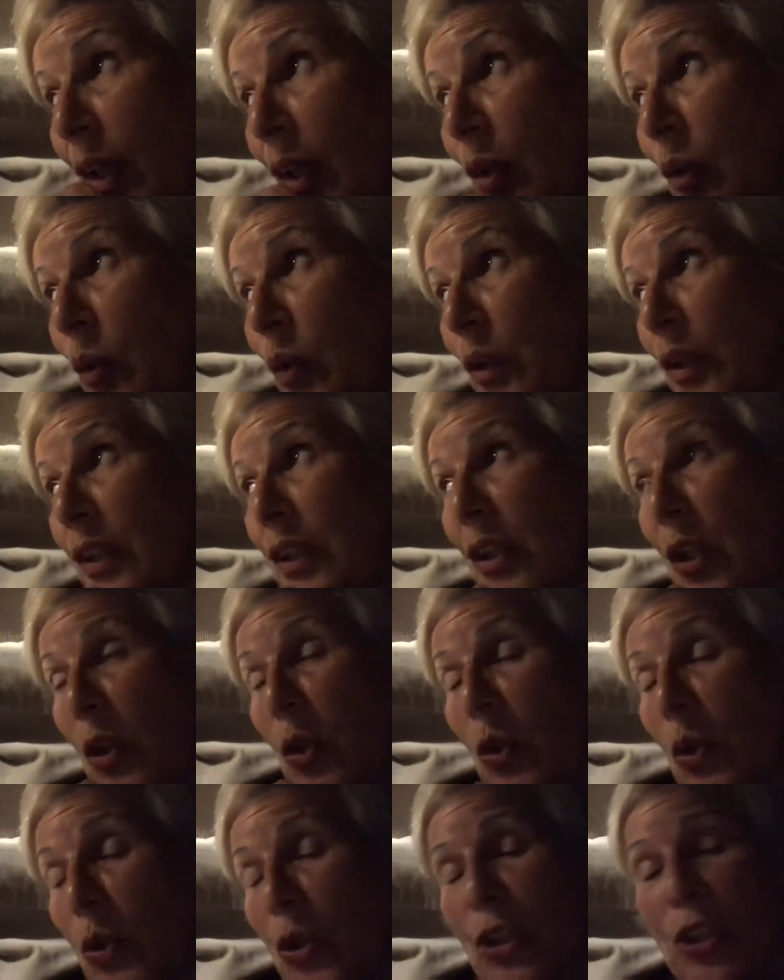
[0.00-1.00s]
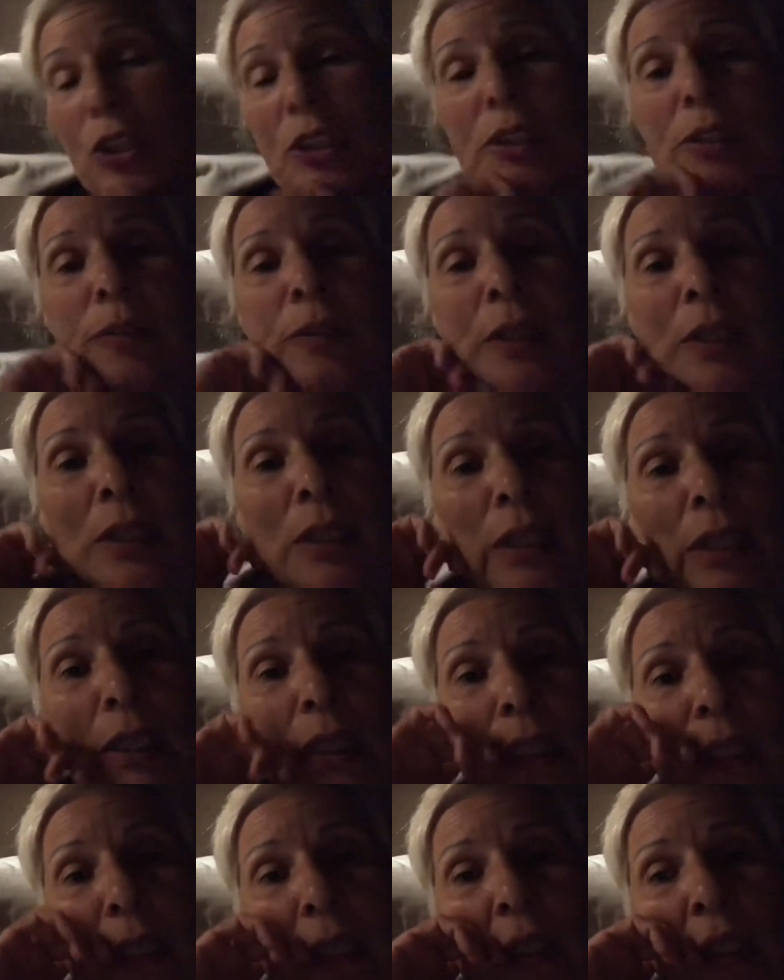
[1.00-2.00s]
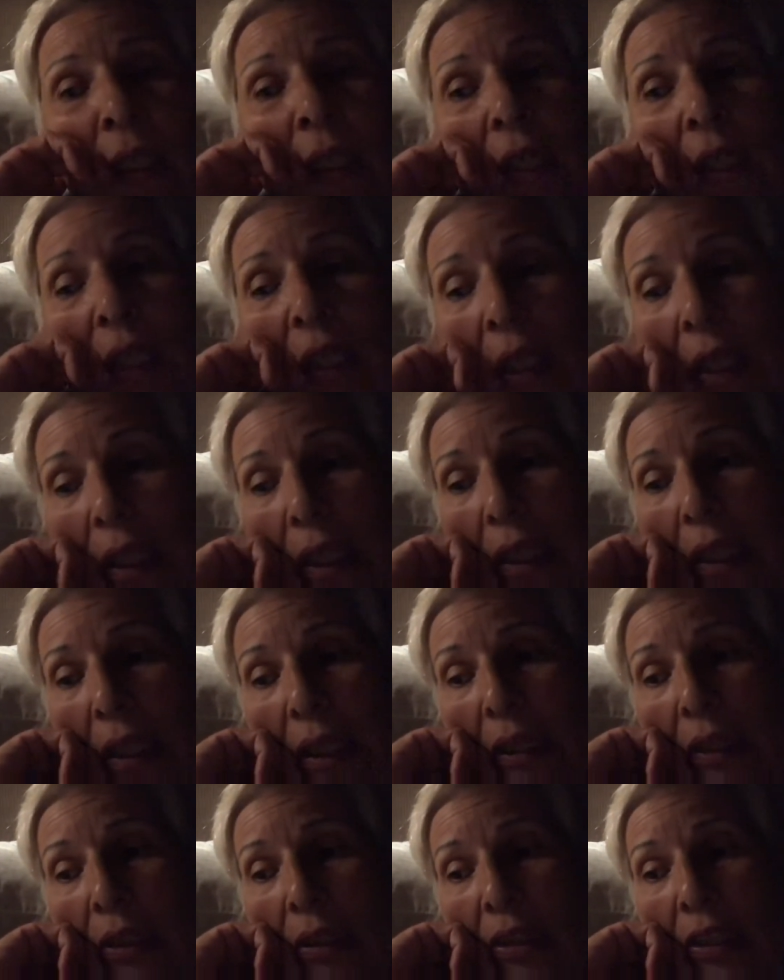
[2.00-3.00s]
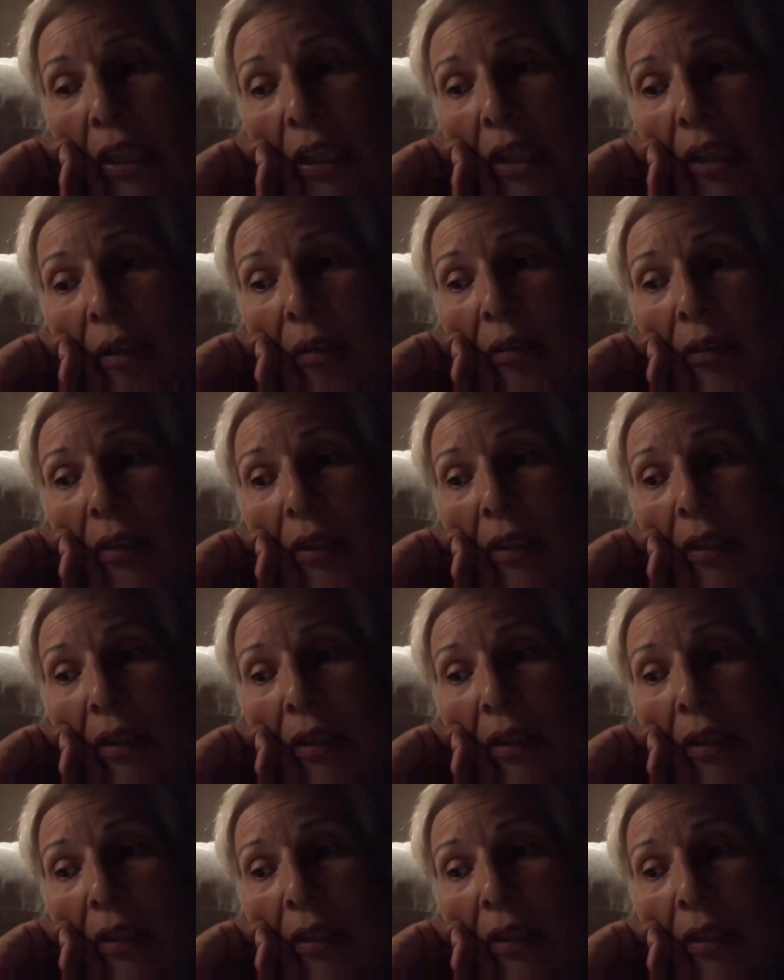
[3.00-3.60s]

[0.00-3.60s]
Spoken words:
good solution. And yeah,